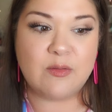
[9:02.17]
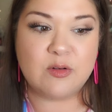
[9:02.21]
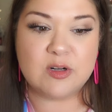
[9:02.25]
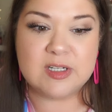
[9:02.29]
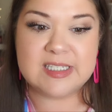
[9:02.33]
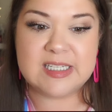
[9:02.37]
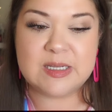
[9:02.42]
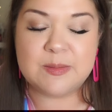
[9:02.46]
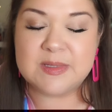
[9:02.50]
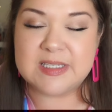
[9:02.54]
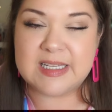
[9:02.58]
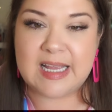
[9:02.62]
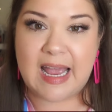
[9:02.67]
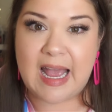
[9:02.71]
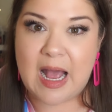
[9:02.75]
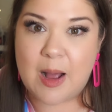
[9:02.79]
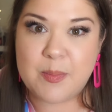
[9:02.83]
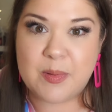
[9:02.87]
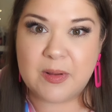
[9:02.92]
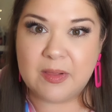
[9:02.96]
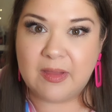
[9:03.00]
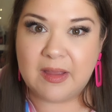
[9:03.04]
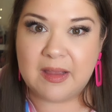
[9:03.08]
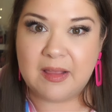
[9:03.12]
never seems to
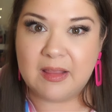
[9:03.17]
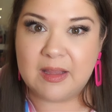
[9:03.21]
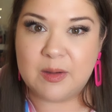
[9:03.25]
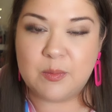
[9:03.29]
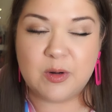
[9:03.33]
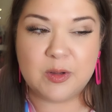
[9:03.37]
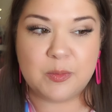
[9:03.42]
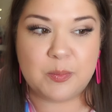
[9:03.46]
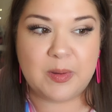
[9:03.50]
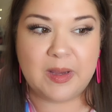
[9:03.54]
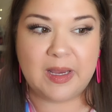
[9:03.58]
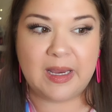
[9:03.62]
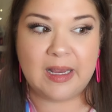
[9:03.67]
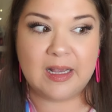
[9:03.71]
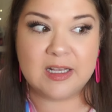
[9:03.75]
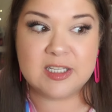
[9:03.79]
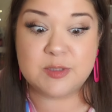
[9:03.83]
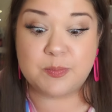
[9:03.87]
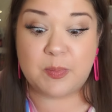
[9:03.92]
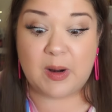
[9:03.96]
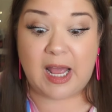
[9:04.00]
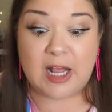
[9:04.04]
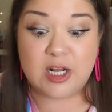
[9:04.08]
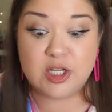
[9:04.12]
happen lately with
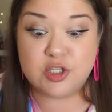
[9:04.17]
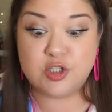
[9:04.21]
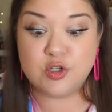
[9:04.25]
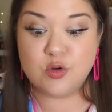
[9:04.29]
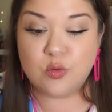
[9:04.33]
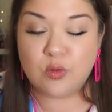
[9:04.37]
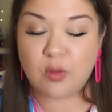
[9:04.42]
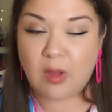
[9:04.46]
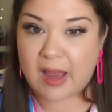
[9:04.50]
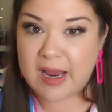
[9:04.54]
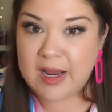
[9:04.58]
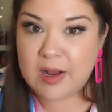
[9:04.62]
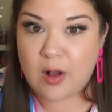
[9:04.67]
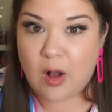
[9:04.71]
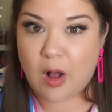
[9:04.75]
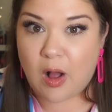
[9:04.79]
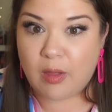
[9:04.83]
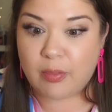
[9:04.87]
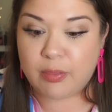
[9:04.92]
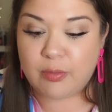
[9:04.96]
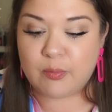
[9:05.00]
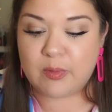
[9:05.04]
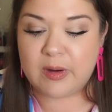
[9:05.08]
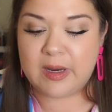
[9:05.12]
pinks, but I do like
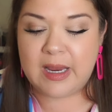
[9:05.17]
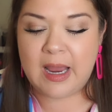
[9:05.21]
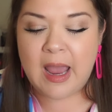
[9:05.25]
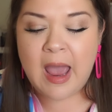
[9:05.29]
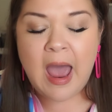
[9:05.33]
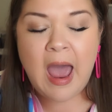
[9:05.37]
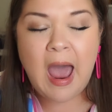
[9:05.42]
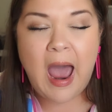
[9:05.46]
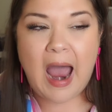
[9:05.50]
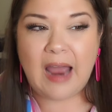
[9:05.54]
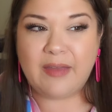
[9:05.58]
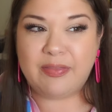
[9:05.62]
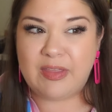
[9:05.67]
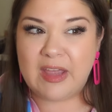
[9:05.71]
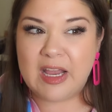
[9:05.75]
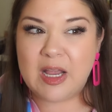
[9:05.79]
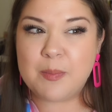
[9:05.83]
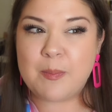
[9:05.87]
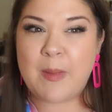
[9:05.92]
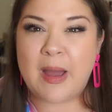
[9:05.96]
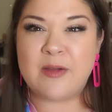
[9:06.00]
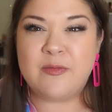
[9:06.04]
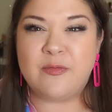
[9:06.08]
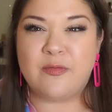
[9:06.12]
all three. I
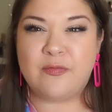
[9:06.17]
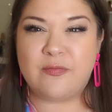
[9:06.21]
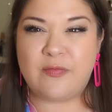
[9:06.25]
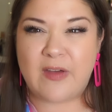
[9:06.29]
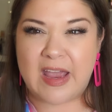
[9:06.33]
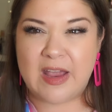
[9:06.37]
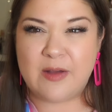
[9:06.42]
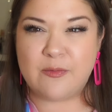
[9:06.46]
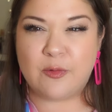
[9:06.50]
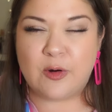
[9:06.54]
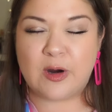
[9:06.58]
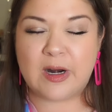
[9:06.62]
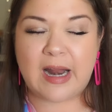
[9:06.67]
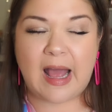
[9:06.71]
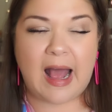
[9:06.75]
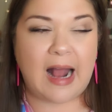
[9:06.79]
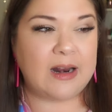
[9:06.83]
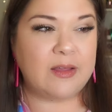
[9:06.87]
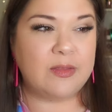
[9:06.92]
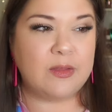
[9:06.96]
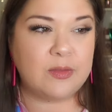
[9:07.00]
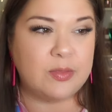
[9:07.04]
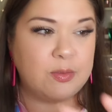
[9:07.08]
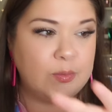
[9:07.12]
think my favorite
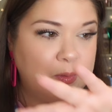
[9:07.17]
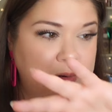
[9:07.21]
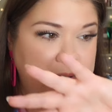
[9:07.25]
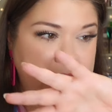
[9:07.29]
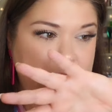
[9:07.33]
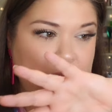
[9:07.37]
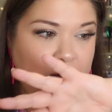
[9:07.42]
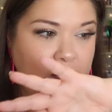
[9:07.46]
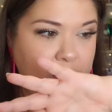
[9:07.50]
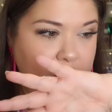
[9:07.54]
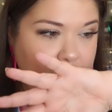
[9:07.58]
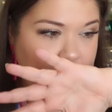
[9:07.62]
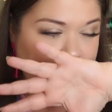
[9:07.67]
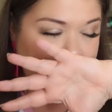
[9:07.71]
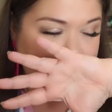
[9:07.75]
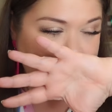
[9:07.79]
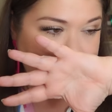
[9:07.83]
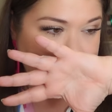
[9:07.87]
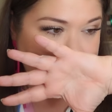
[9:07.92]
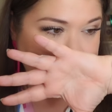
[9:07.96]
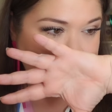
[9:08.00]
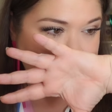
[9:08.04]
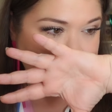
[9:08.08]
out of the three, though,